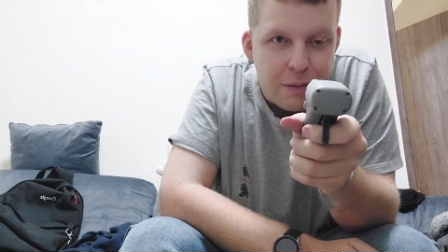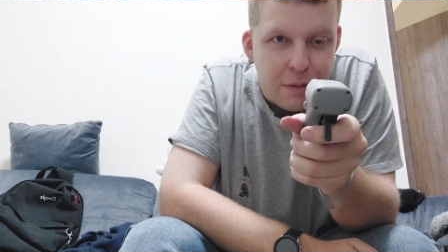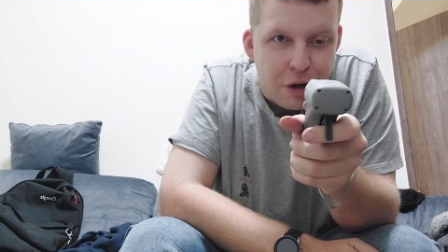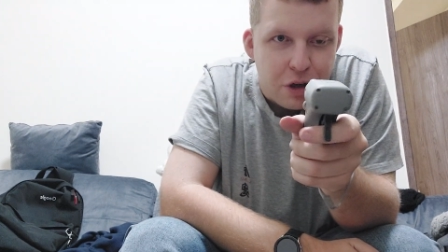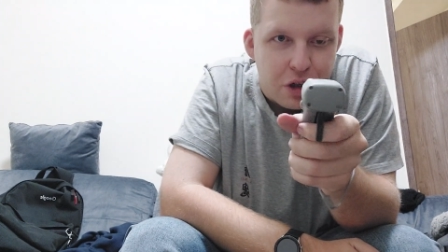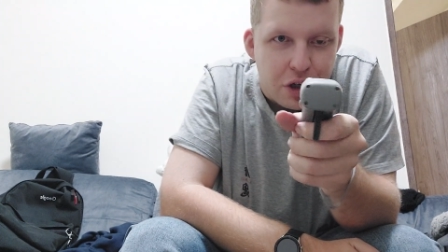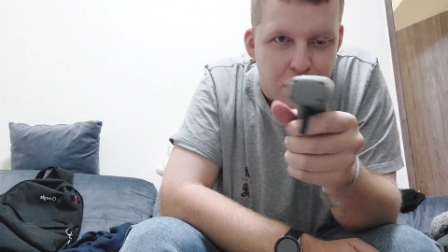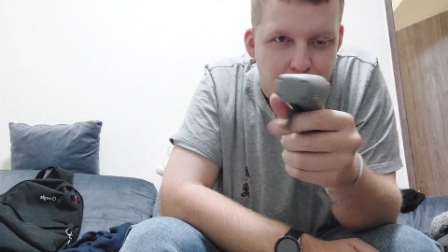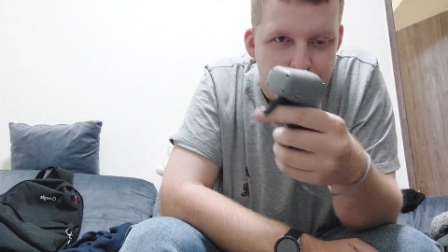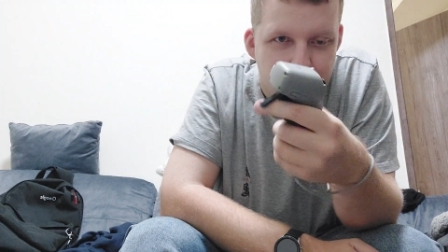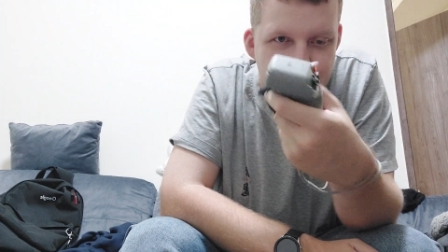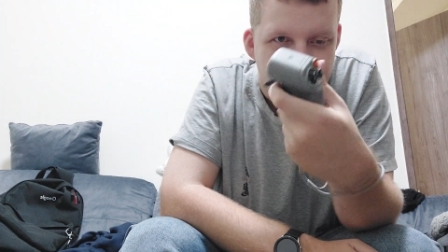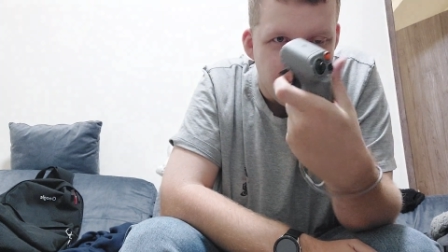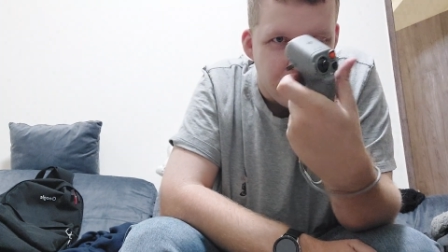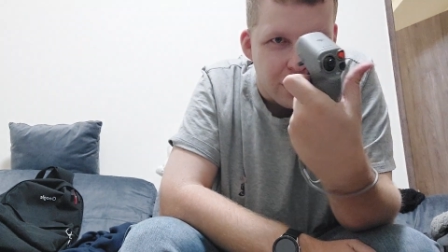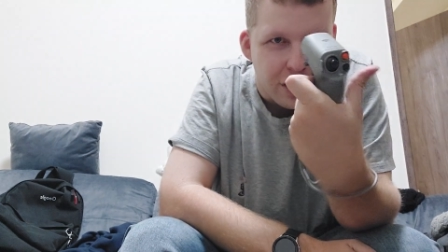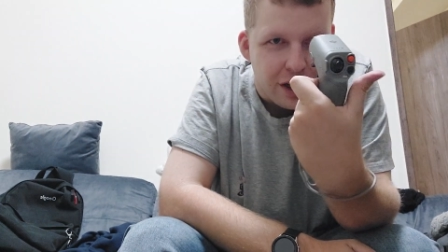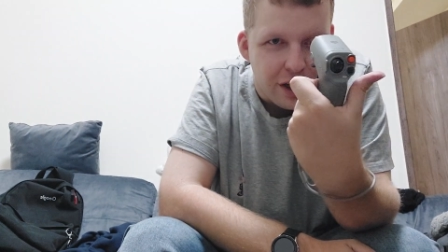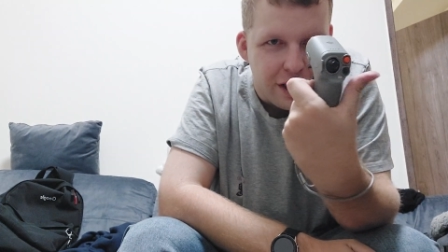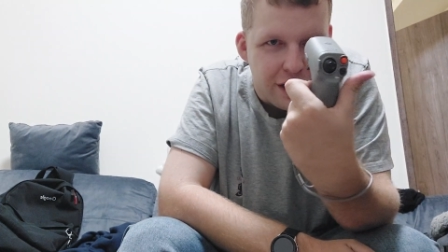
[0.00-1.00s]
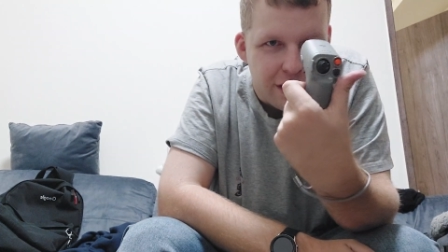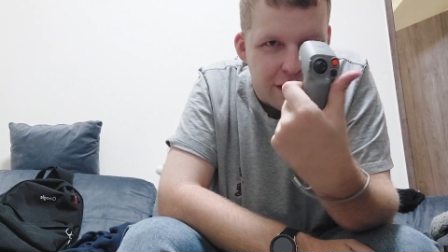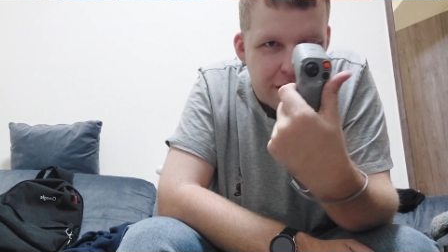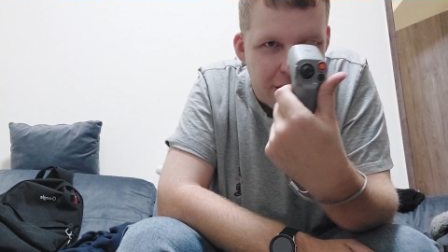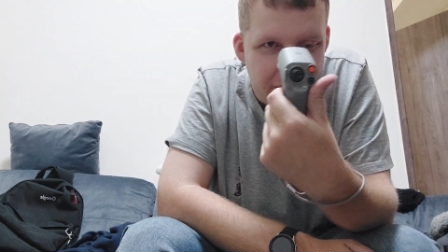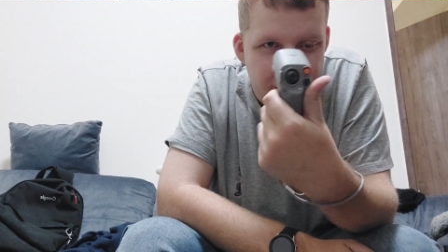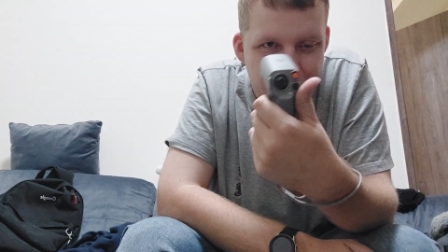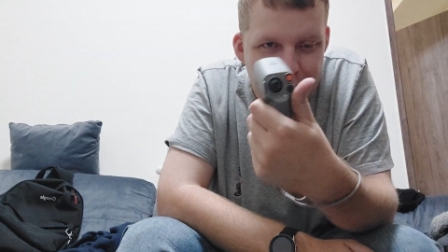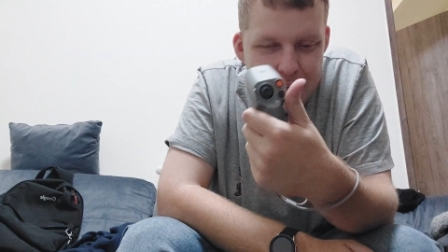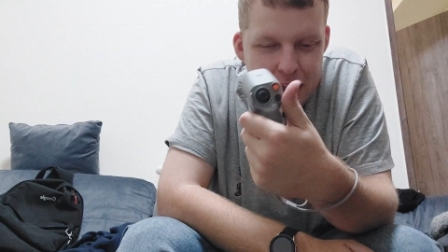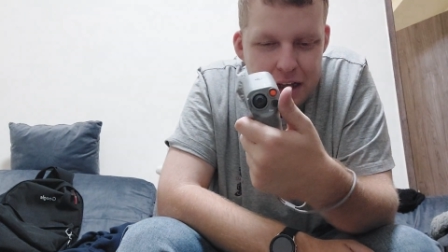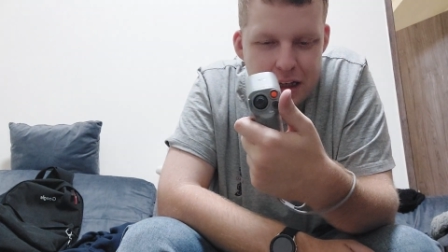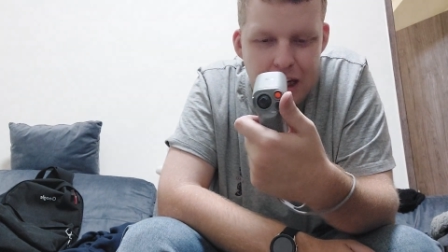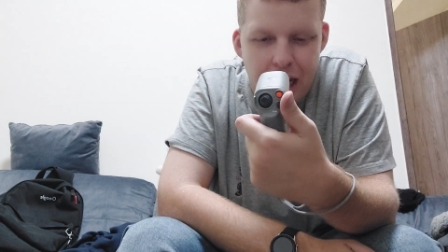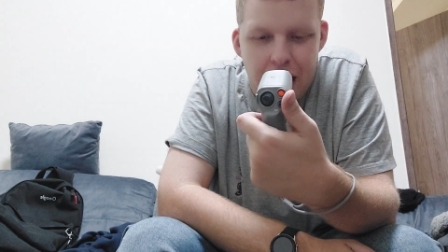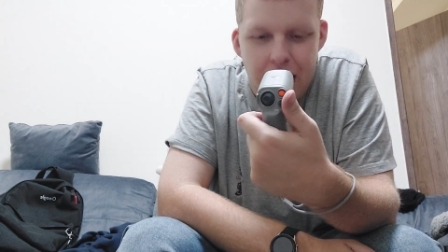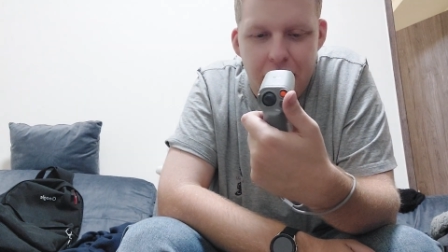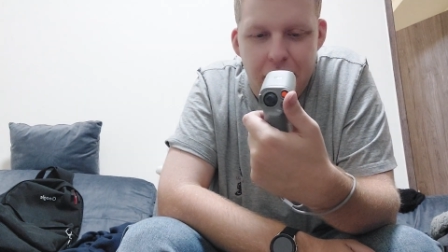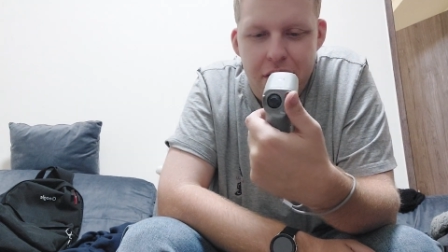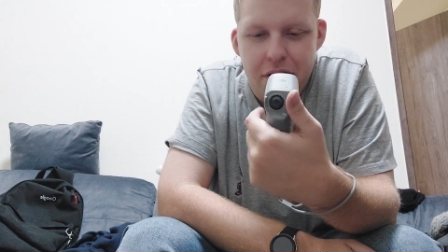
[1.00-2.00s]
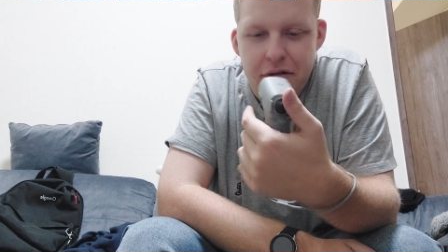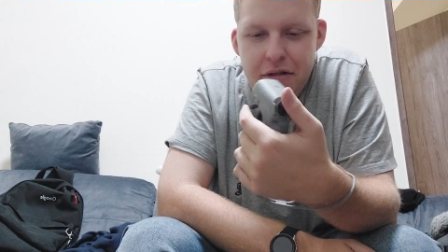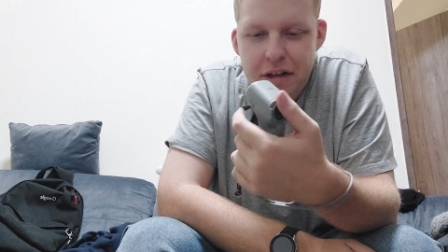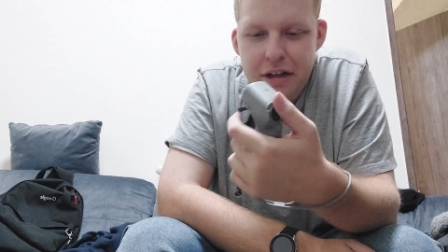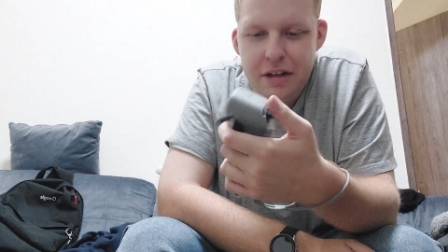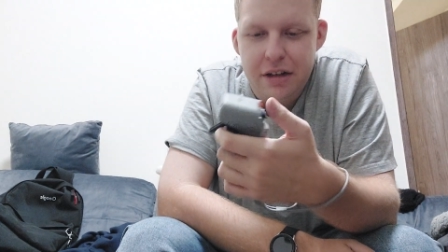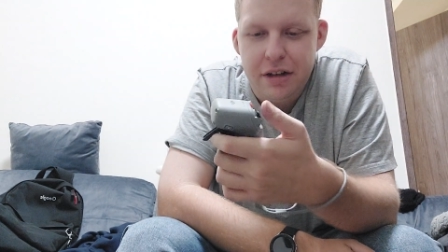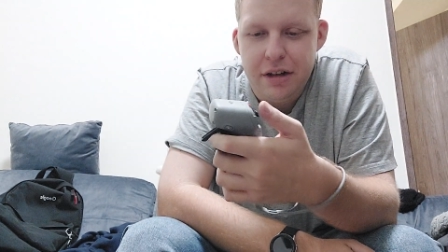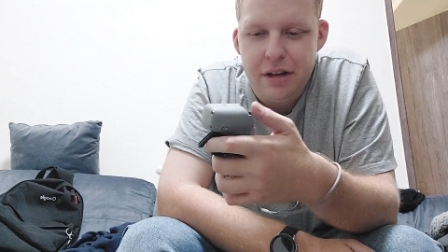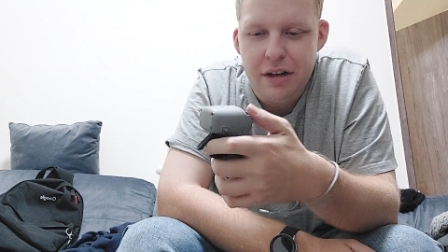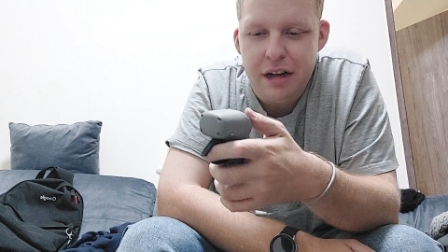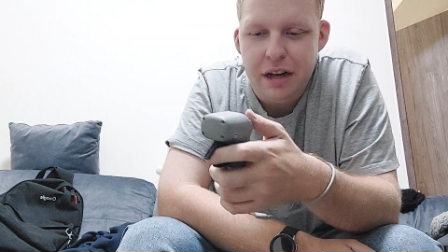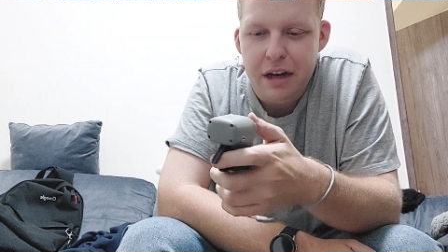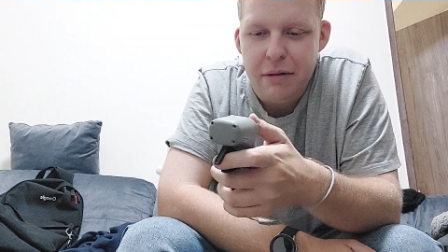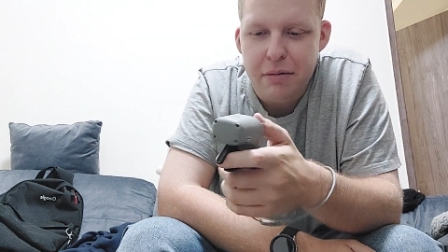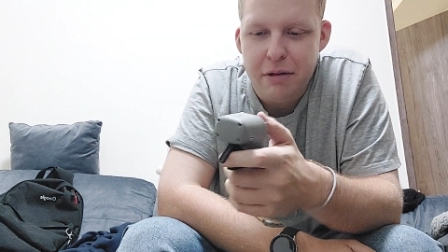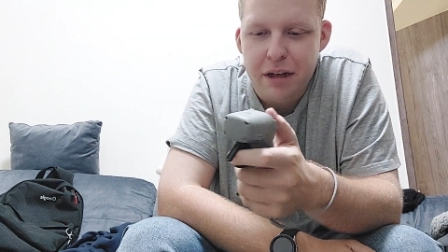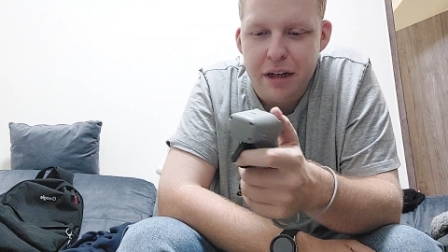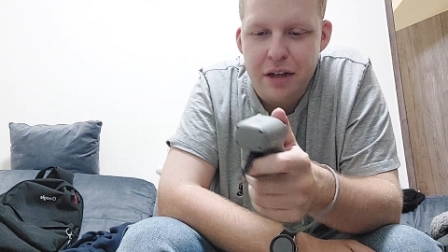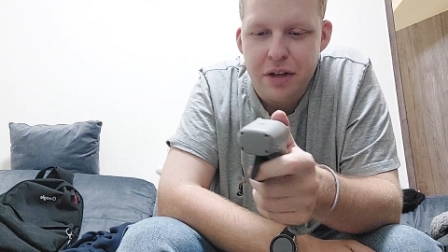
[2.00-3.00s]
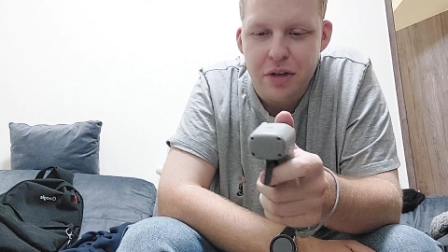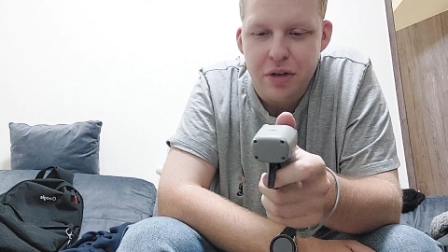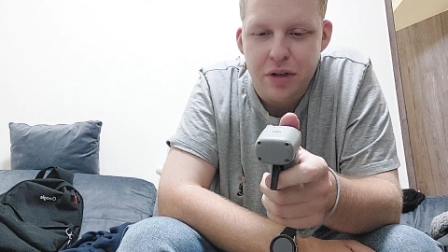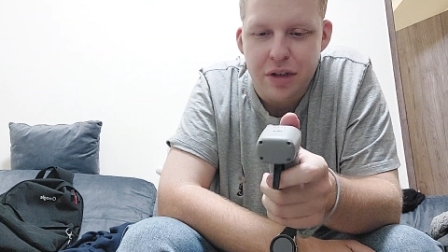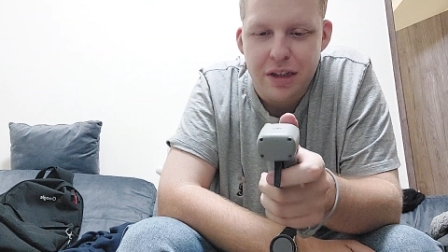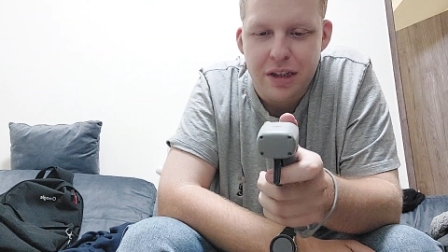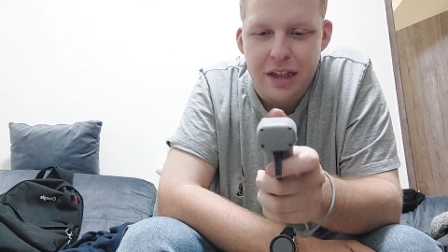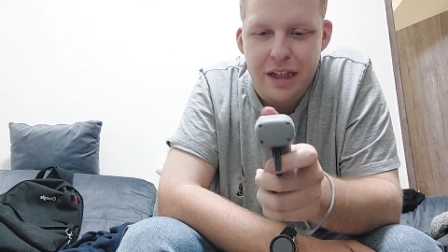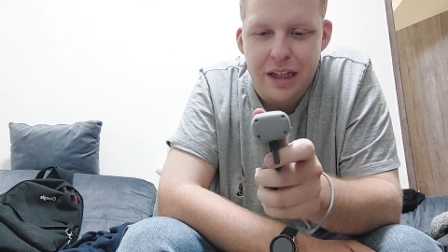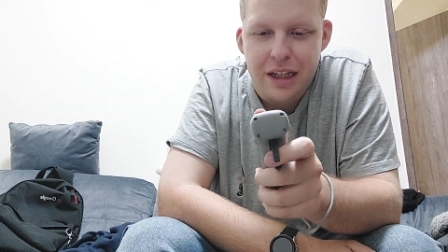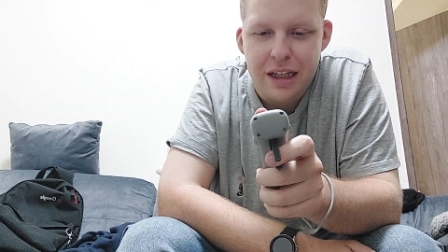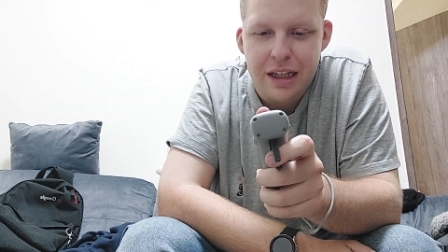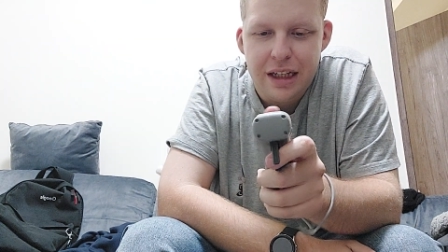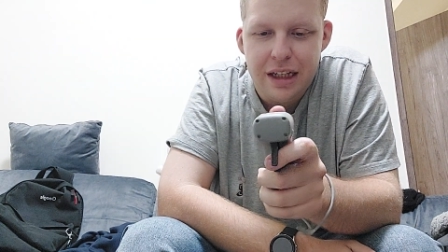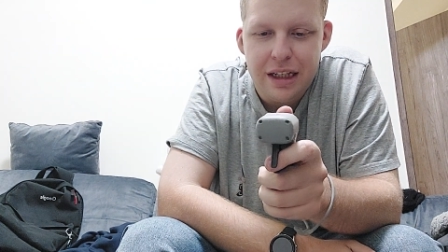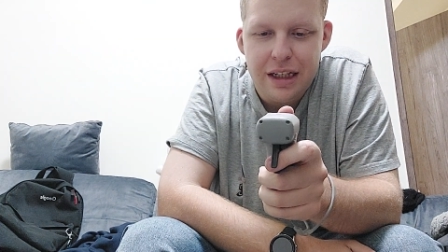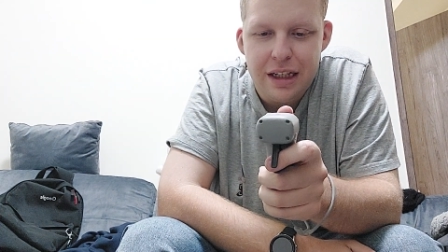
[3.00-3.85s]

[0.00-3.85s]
motion control. Kind of like a real airplane joystick.